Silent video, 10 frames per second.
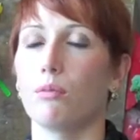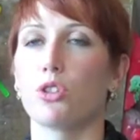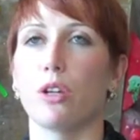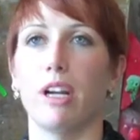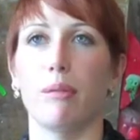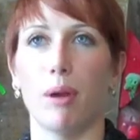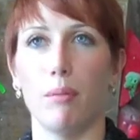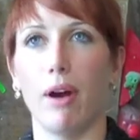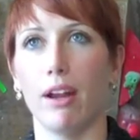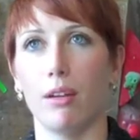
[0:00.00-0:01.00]
training my
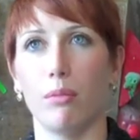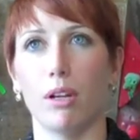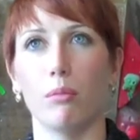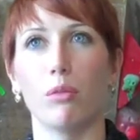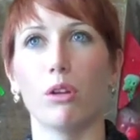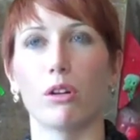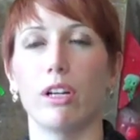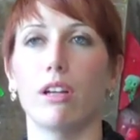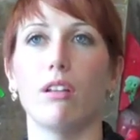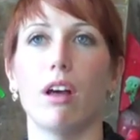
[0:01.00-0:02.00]
body, but I'm learning
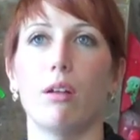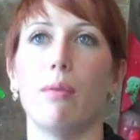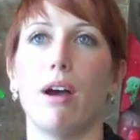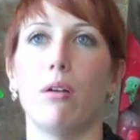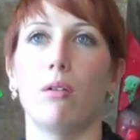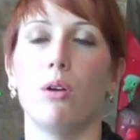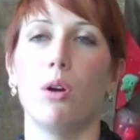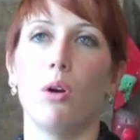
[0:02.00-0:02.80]
a lot about